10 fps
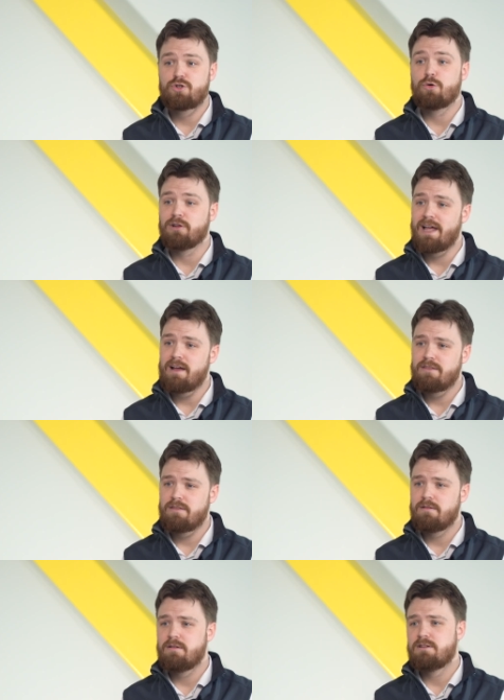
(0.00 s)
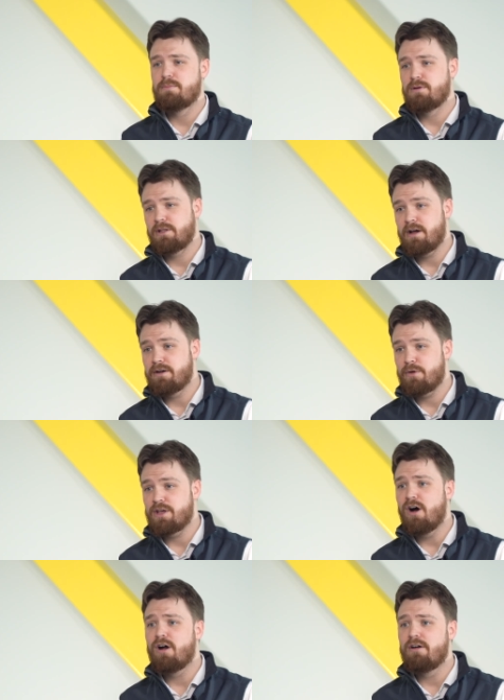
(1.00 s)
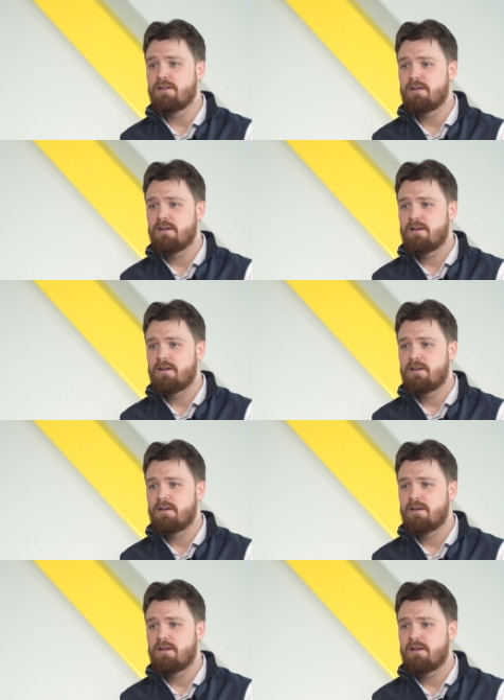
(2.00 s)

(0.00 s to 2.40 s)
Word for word: shorter length, typically under a yard,